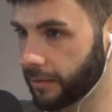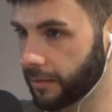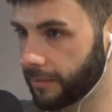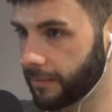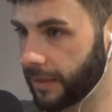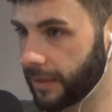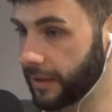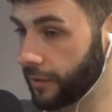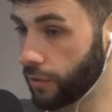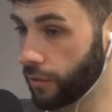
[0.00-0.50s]
No,
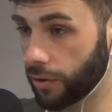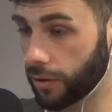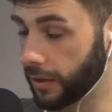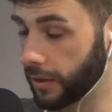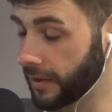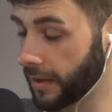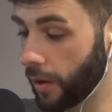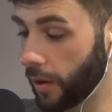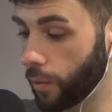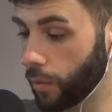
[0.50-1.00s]
he's good.
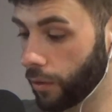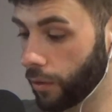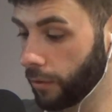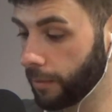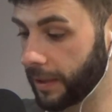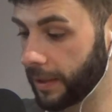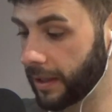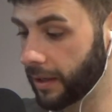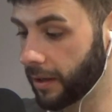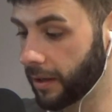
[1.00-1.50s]
He's not a
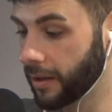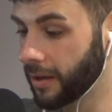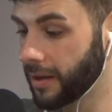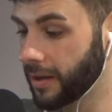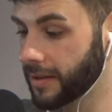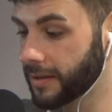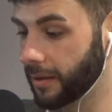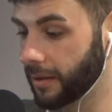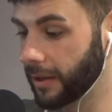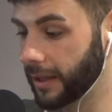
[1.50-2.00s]
world beater.
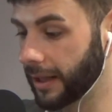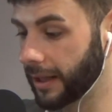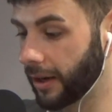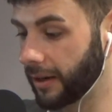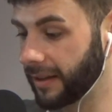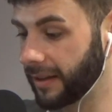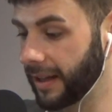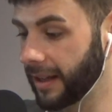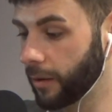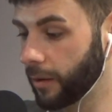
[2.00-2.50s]
So like,
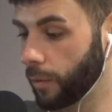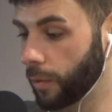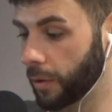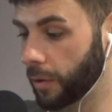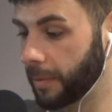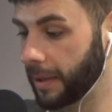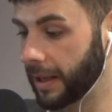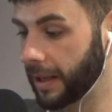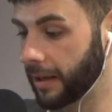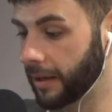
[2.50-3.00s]
I think it
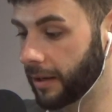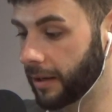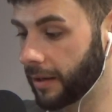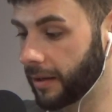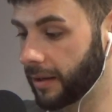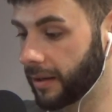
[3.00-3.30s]
would have been